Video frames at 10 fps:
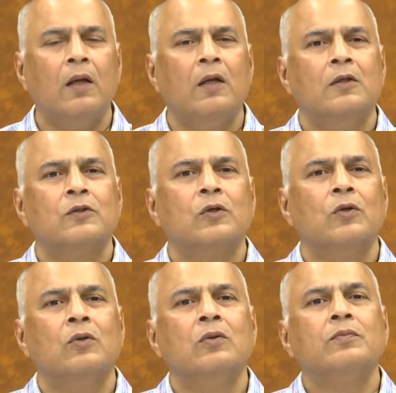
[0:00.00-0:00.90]

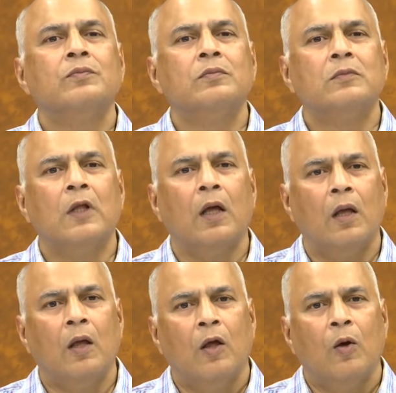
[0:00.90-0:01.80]
So,
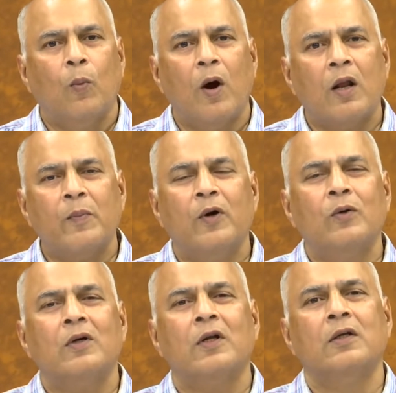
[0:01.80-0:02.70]
what
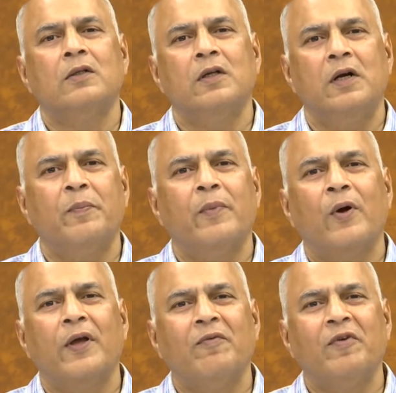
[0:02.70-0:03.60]
about the de
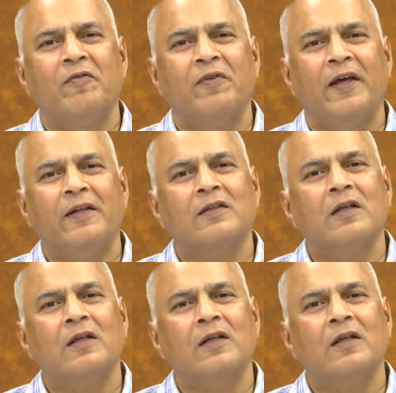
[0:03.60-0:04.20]
Broglie wavelength